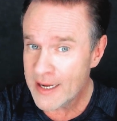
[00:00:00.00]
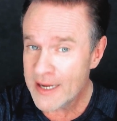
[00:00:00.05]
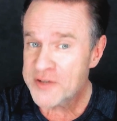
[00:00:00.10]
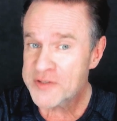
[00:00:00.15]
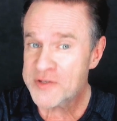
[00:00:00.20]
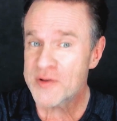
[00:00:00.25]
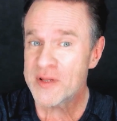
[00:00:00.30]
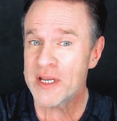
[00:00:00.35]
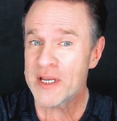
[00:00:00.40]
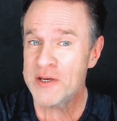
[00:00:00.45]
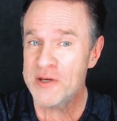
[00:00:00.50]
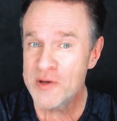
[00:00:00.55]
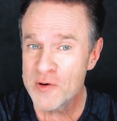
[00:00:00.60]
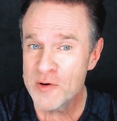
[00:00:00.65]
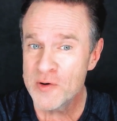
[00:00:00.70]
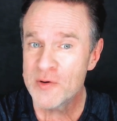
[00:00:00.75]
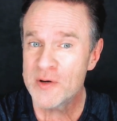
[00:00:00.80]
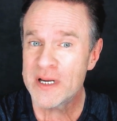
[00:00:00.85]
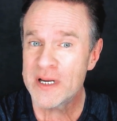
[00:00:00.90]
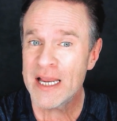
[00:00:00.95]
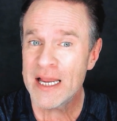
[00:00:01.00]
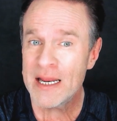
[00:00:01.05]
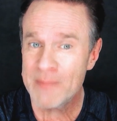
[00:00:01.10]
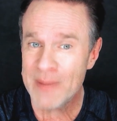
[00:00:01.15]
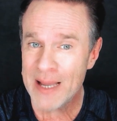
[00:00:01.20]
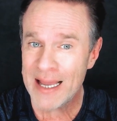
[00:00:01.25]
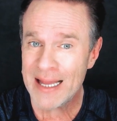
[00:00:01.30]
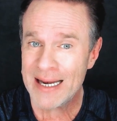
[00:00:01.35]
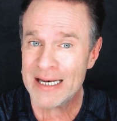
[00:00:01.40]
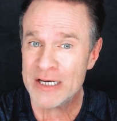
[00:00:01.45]
So that you can
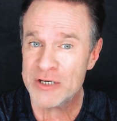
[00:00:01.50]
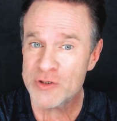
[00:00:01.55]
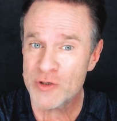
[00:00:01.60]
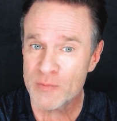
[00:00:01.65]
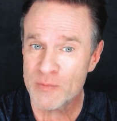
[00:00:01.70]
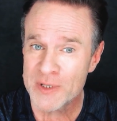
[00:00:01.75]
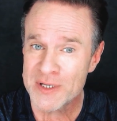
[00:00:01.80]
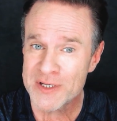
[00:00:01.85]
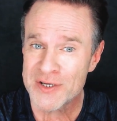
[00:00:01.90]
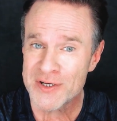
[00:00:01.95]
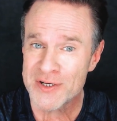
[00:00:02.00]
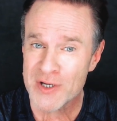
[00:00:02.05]
manage your business